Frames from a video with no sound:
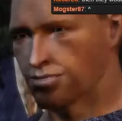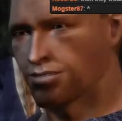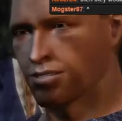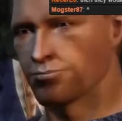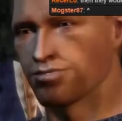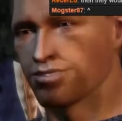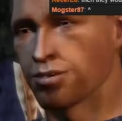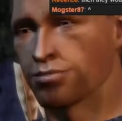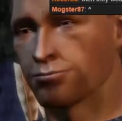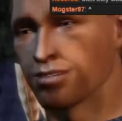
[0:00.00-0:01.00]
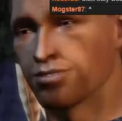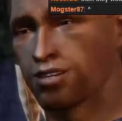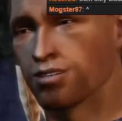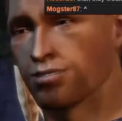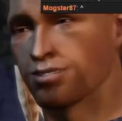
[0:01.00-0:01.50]
You're telling me I was banished to
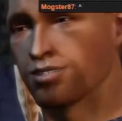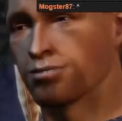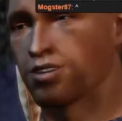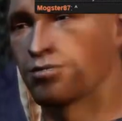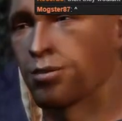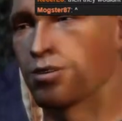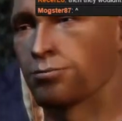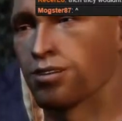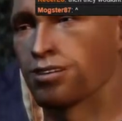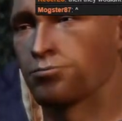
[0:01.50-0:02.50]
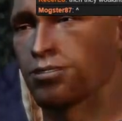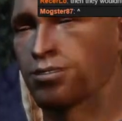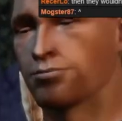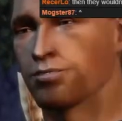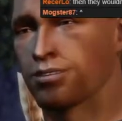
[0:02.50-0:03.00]
the kitchens to scour the pots
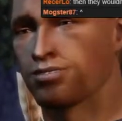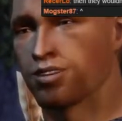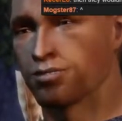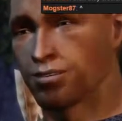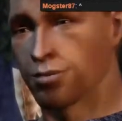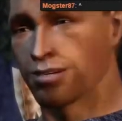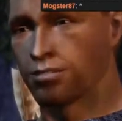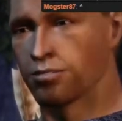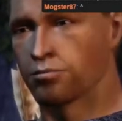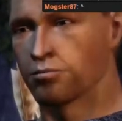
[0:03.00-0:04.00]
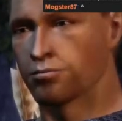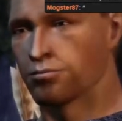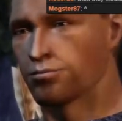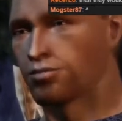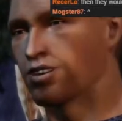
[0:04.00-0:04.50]
more times than I can count.
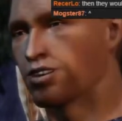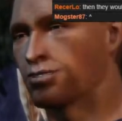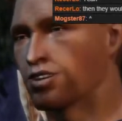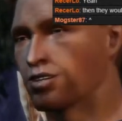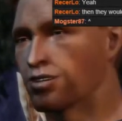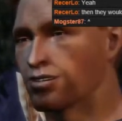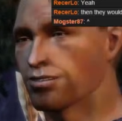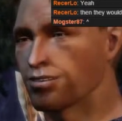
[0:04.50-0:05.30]
And that's a lot.